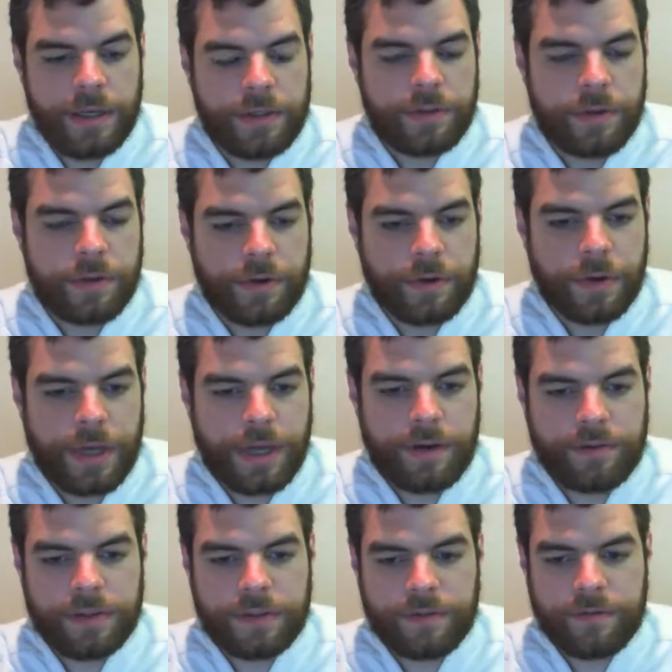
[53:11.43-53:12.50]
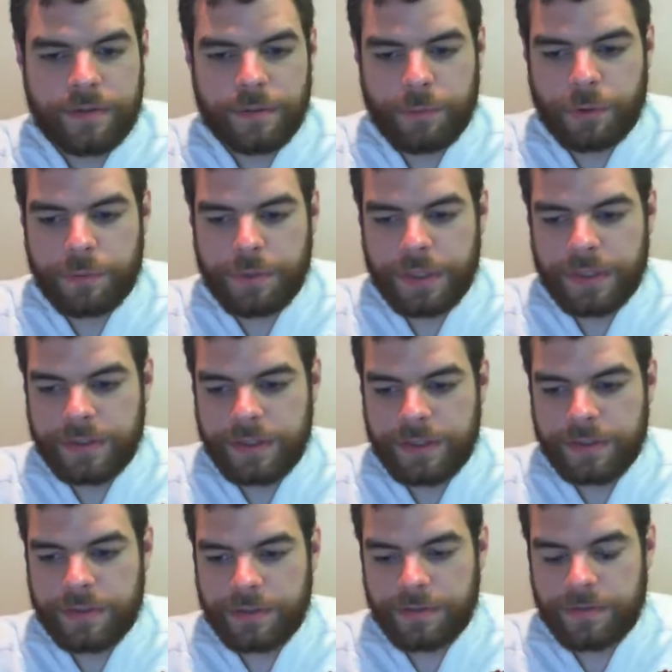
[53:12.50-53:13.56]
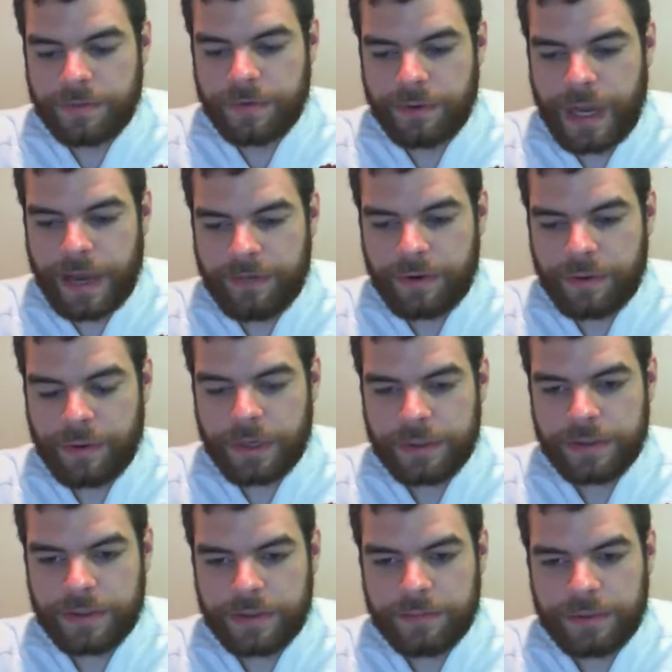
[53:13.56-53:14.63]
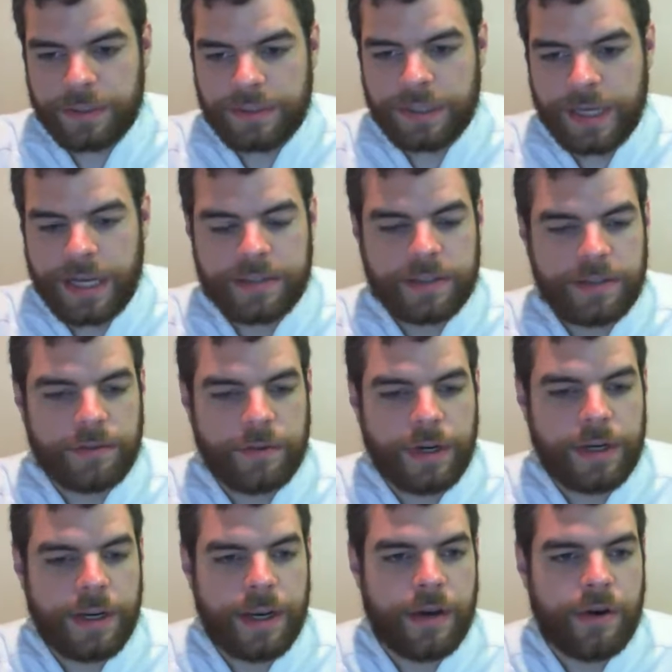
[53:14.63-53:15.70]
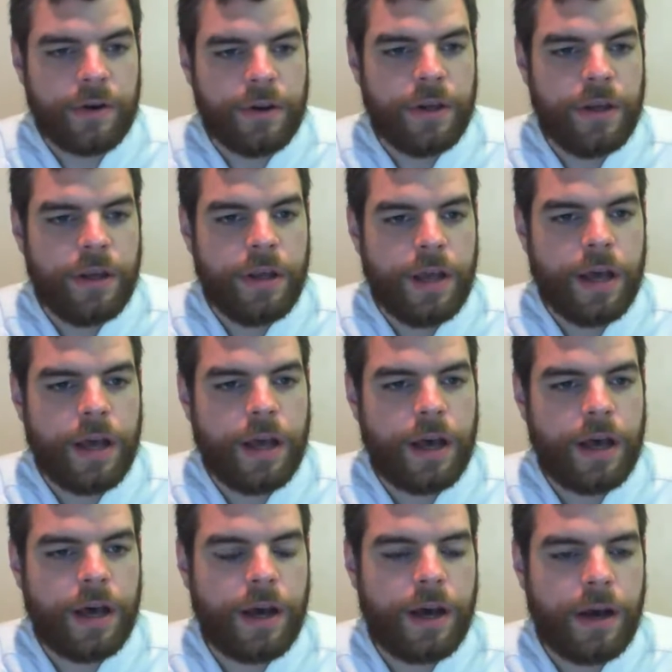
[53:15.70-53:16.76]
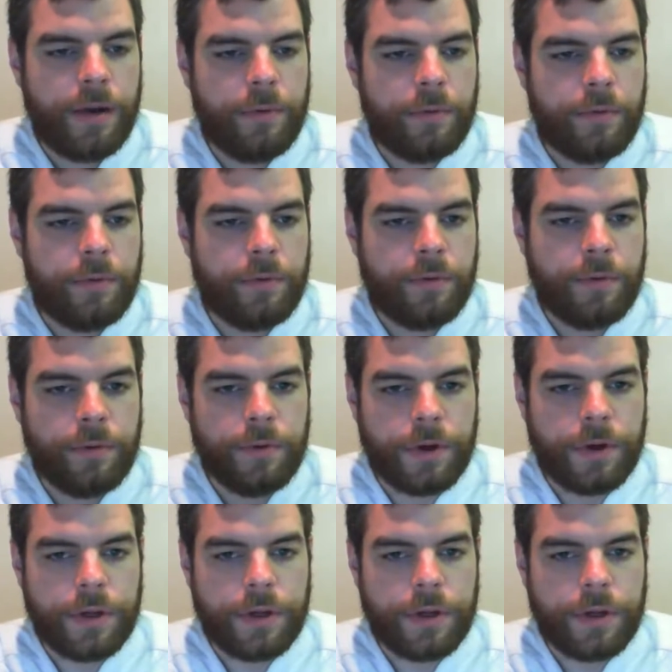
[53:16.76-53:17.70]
So I have just a few more minutes here, so if you have a question, please ask it right now. I will